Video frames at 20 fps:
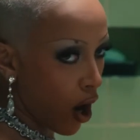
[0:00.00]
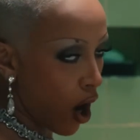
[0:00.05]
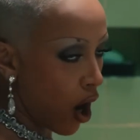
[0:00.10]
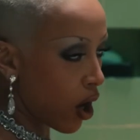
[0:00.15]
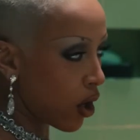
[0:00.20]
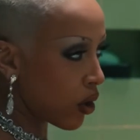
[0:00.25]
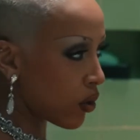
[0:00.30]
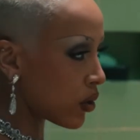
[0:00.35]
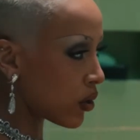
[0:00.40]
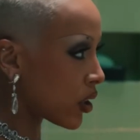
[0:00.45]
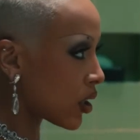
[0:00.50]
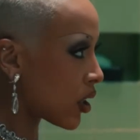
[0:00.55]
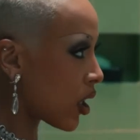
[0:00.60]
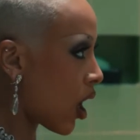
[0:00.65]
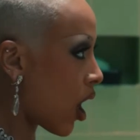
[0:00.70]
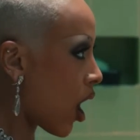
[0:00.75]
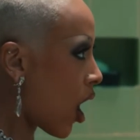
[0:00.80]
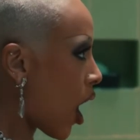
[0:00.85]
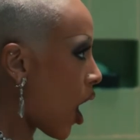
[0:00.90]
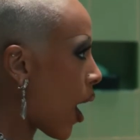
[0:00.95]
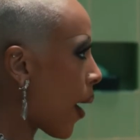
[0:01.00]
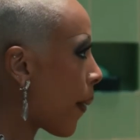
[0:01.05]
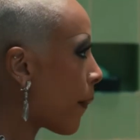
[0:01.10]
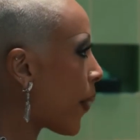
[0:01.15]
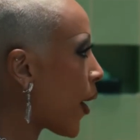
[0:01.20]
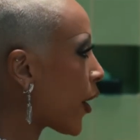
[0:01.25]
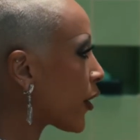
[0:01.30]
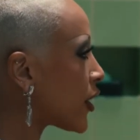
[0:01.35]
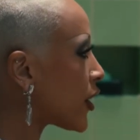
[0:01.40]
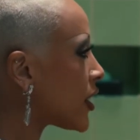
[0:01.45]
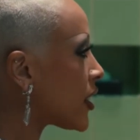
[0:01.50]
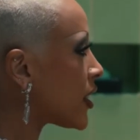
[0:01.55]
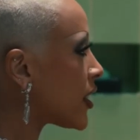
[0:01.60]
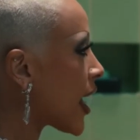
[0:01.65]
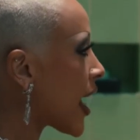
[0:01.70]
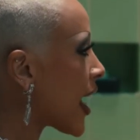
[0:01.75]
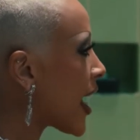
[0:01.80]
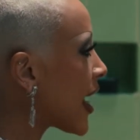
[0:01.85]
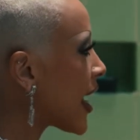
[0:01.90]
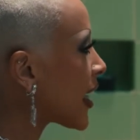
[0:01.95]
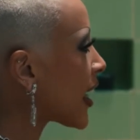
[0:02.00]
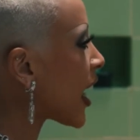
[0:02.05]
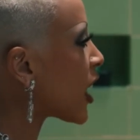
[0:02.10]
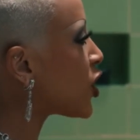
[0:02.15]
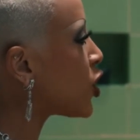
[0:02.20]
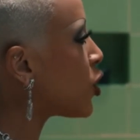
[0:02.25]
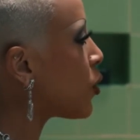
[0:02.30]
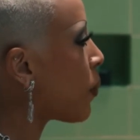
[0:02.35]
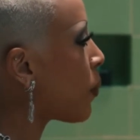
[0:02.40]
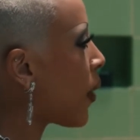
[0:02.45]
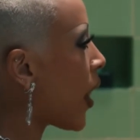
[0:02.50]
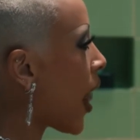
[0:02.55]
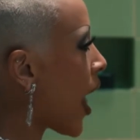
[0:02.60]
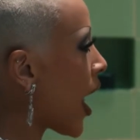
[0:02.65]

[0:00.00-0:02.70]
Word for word: Demons. Yeah. What was the inspiration behind